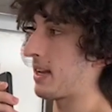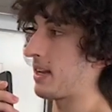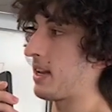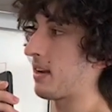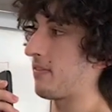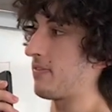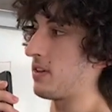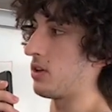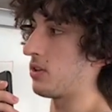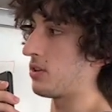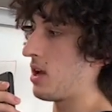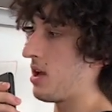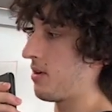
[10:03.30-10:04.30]
field
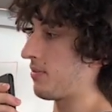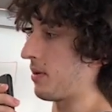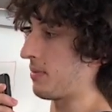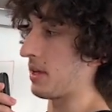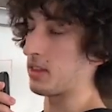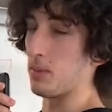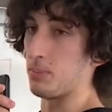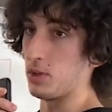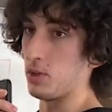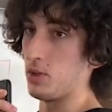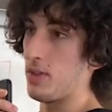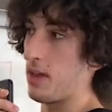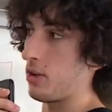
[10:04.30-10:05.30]
from like the blue
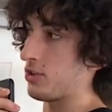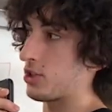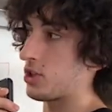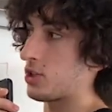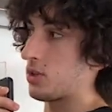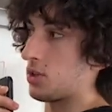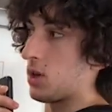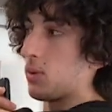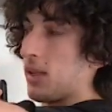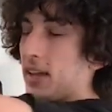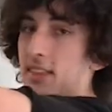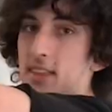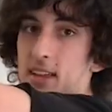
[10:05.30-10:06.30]
that'll go
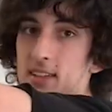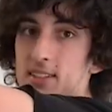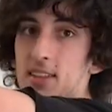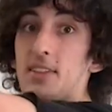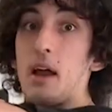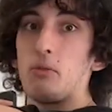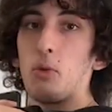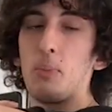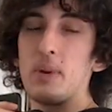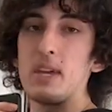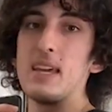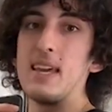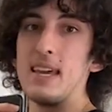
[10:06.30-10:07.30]
like this, and that will be
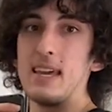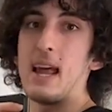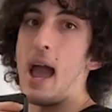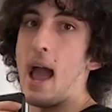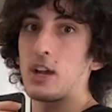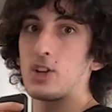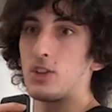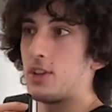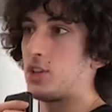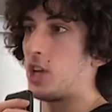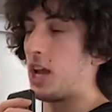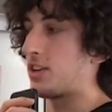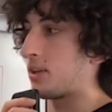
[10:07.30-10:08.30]
it actually
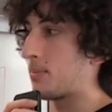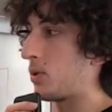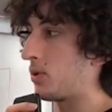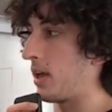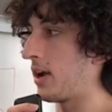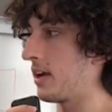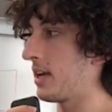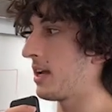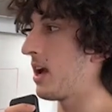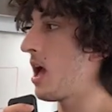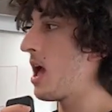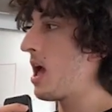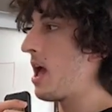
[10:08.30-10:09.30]
changing polarity.
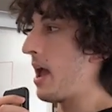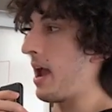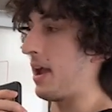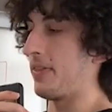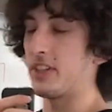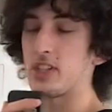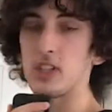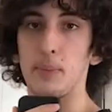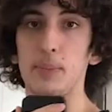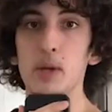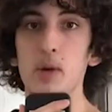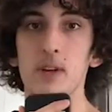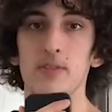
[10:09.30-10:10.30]
And this is the
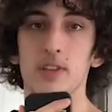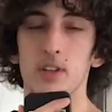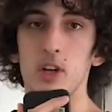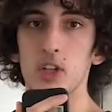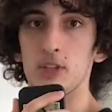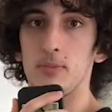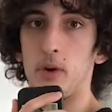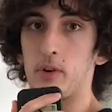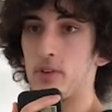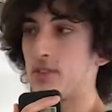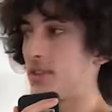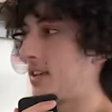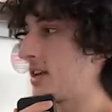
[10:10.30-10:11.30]
beauty of induction motors,
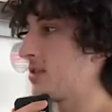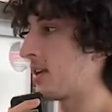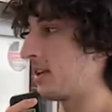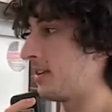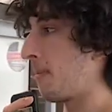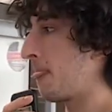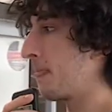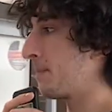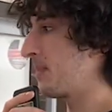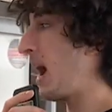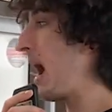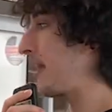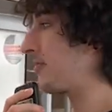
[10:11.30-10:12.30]
is that you can
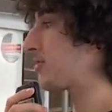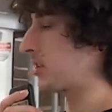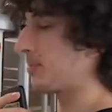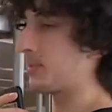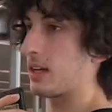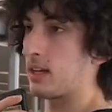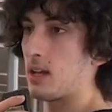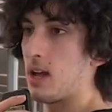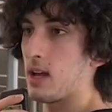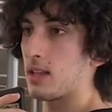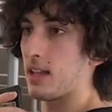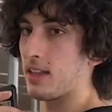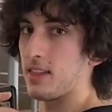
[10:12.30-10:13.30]
have something
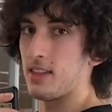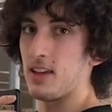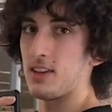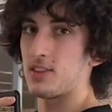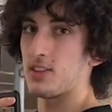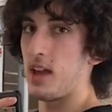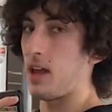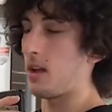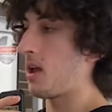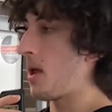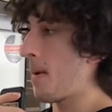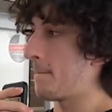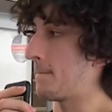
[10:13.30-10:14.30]
like this and
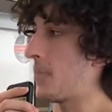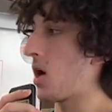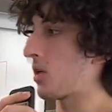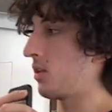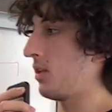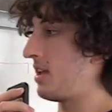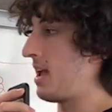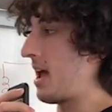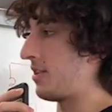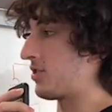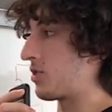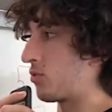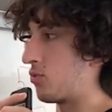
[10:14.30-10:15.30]
model it as
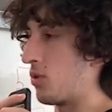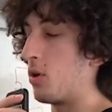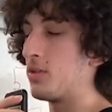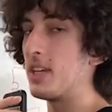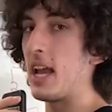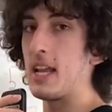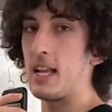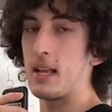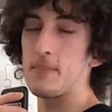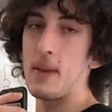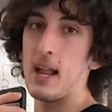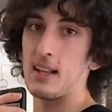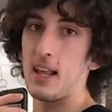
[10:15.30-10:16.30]
rotating
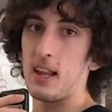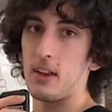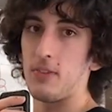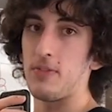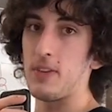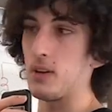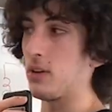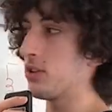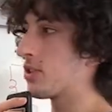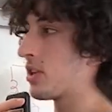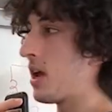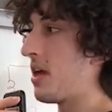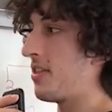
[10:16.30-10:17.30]
magnetic fields.
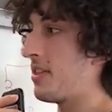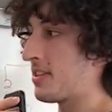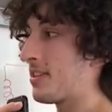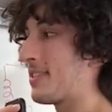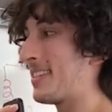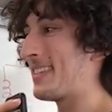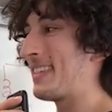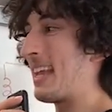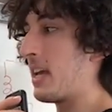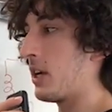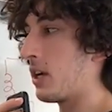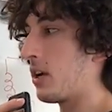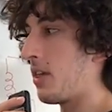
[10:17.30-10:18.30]
This is the
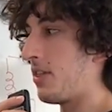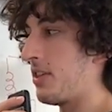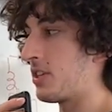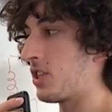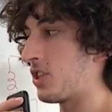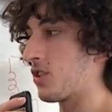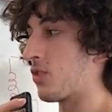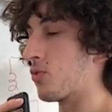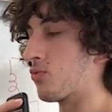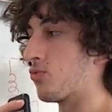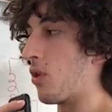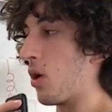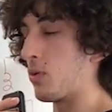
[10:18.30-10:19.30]
stator, this is the
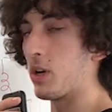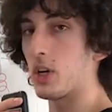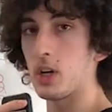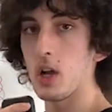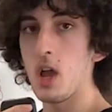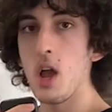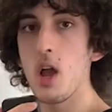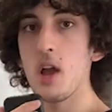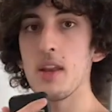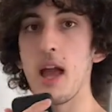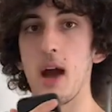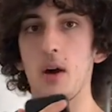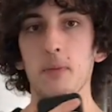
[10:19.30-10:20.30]
rotor.
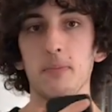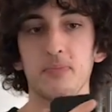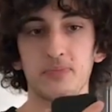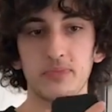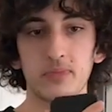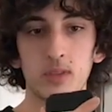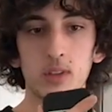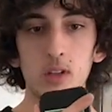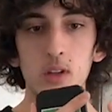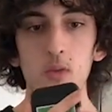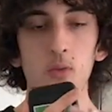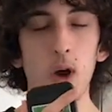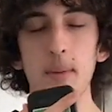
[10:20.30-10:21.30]
Now,
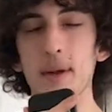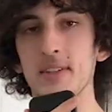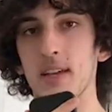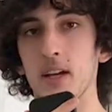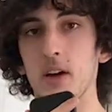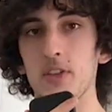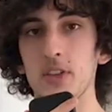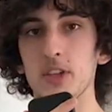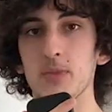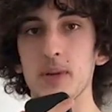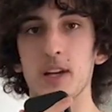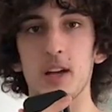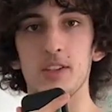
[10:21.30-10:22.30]
why am I saying all this?
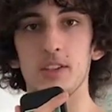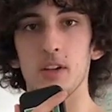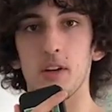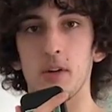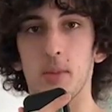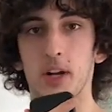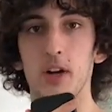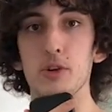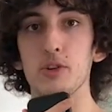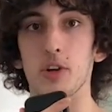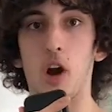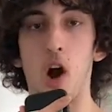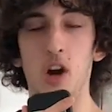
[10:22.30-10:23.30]
Because we're going to do
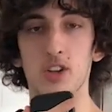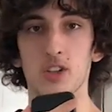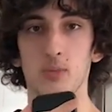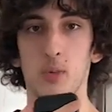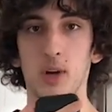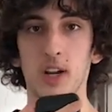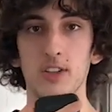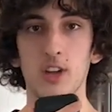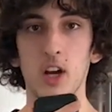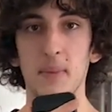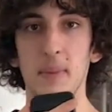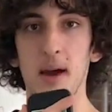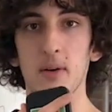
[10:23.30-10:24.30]
something awesome. We're going to talk
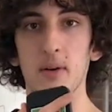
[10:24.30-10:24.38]
about